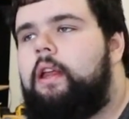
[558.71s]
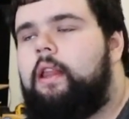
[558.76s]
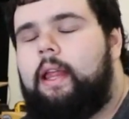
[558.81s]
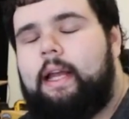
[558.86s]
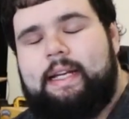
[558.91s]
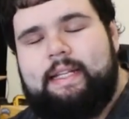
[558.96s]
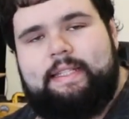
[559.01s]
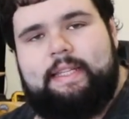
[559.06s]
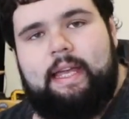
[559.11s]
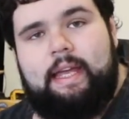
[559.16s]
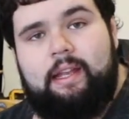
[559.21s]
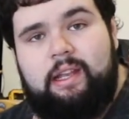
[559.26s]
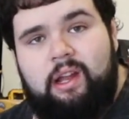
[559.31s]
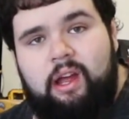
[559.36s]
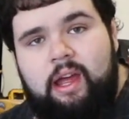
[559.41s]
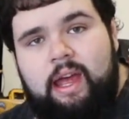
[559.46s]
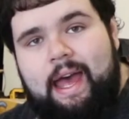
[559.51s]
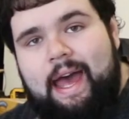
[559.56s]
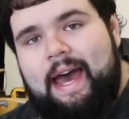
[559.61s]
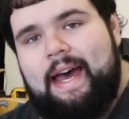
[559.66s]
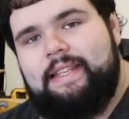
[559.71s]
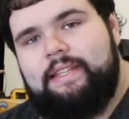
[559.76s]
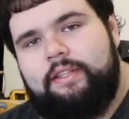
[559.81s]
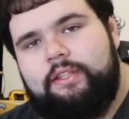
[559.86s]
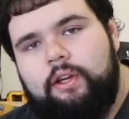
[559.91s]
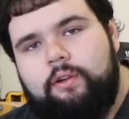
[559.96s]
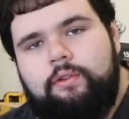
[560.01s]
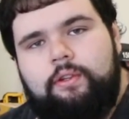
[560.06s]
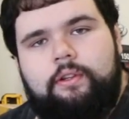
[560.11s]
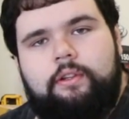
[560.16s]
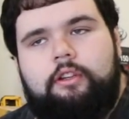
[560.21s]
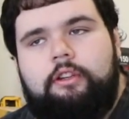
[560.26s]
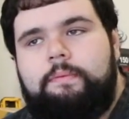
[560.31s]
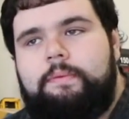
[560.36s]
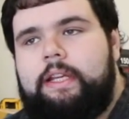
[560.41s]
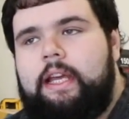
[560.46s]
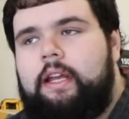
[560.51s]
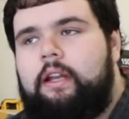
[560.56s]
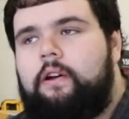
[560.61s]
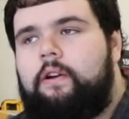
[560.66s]
like I said, has his own YouTube
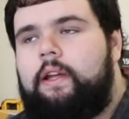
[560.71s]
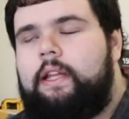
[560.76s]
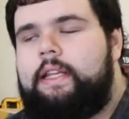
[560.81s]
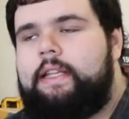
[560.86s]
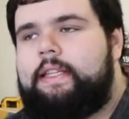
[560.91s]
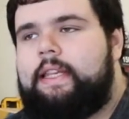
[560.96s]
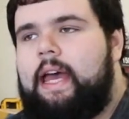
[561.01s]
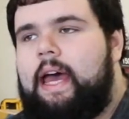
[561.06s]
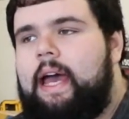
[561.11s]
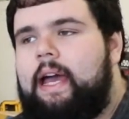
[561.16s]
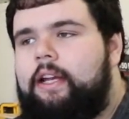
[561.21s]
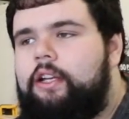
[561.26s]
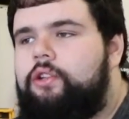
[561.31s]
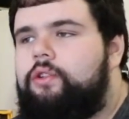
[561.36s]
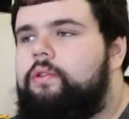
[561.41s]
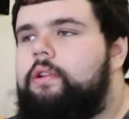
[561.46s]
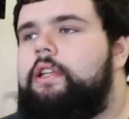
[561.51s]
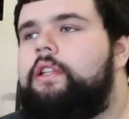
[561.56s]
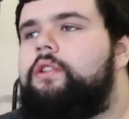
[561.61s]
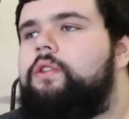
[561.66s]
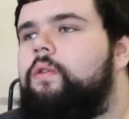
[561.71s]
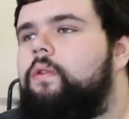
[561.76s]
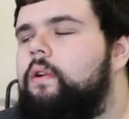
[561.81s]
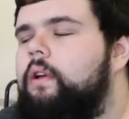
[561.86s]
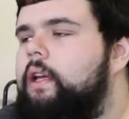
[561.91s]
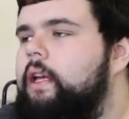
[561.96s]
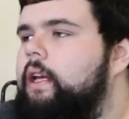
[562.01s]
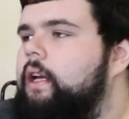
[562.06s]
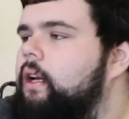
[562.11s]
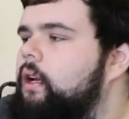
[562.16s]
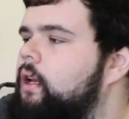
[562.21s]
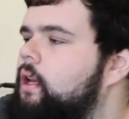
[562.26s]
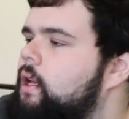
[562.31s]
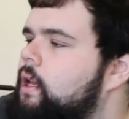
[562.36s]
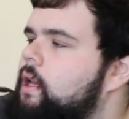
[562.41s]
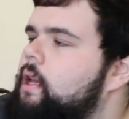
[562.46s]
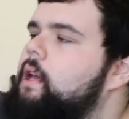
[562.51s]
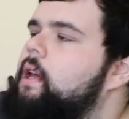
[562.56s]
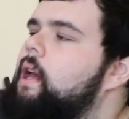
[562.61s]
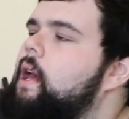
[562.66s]
channel, and he's actually doing
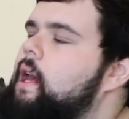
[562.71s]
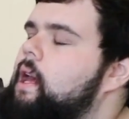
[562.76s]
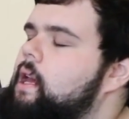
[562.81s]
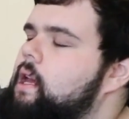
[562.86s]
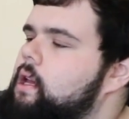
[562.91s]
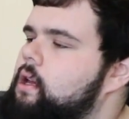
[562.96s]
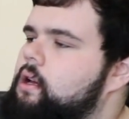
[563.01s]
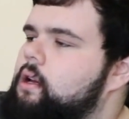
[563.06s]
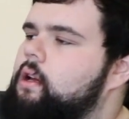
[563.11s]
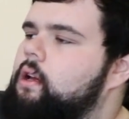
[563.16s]
a